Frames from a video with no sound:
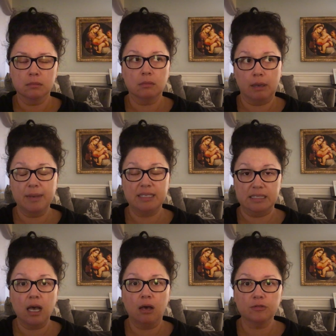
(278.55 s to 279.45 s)
by
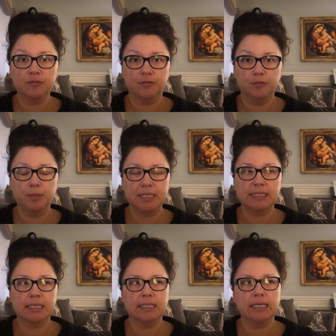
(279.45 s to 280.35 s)
myself,
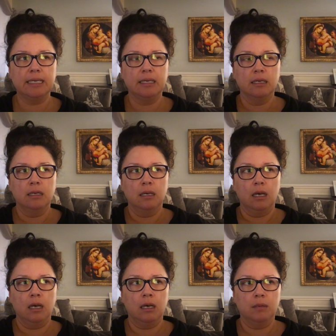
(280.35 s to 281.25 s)
basically,
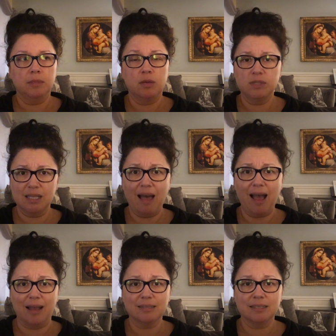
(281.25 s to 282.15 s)
it was a
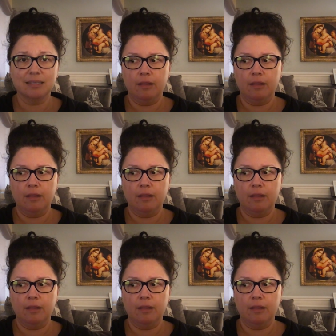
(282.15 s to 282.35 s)
lot.